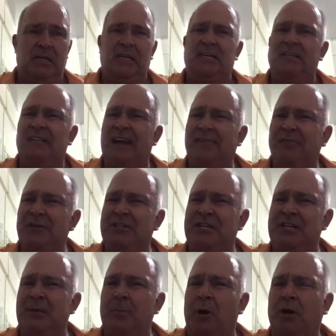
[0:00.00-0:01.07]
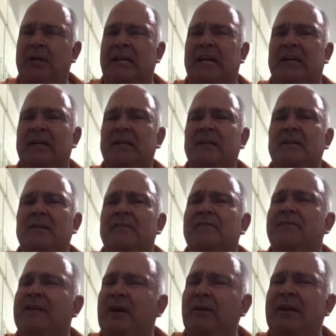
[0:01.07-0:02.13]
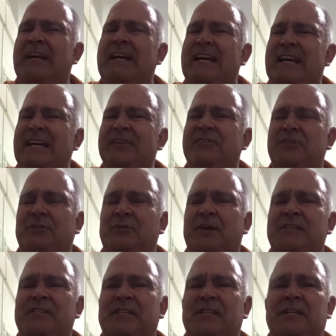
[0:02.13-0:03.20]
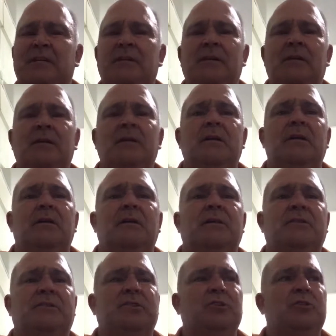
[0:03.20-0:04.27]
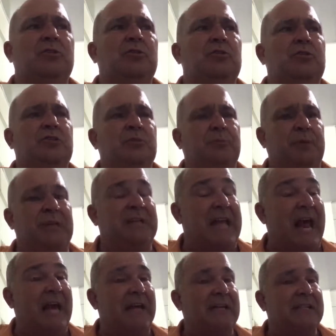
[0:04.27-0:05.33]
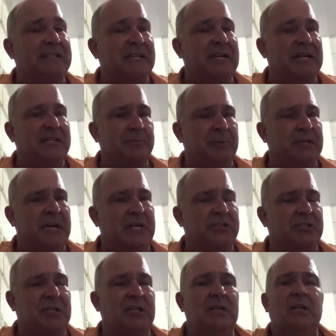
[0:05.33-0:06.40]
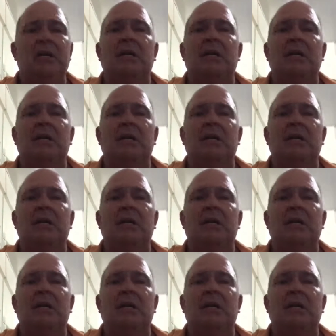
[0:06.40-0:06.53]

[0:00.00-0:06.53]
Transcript: Leverage in the market. Very interesting to pin that as an explanation.